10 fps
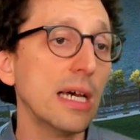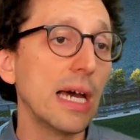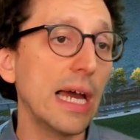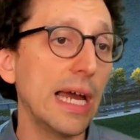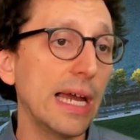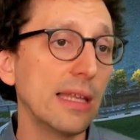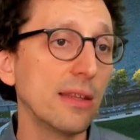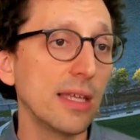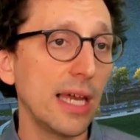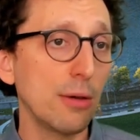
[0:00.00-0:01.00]

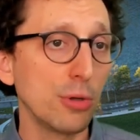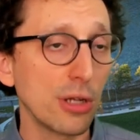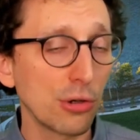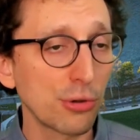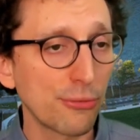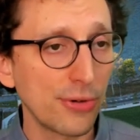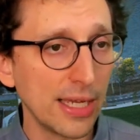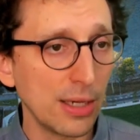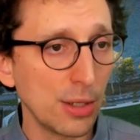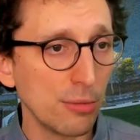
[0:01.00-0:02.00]
and with a lot of
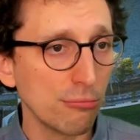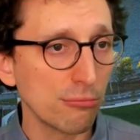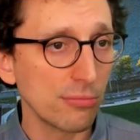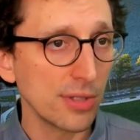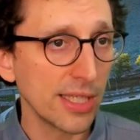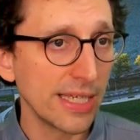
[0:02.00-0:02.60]
the